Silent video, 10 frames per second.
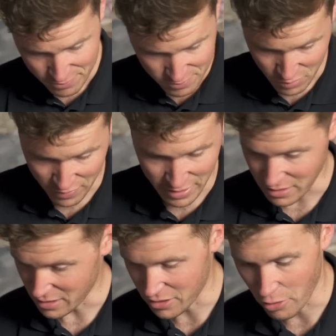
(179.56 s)
some
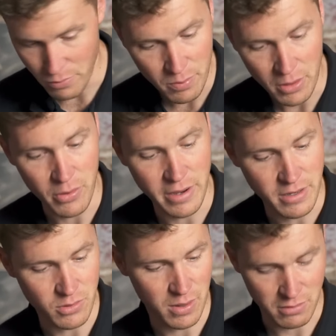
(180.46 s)
rings and a scope, by the way,
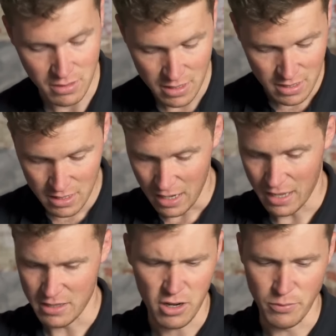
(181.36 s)
as well.
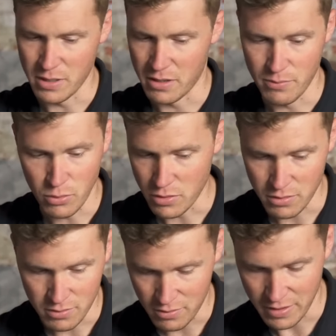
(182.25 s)
The scope is
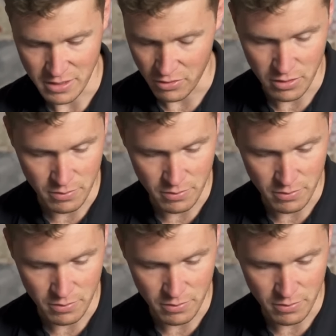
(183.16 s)
unimportant, the rings are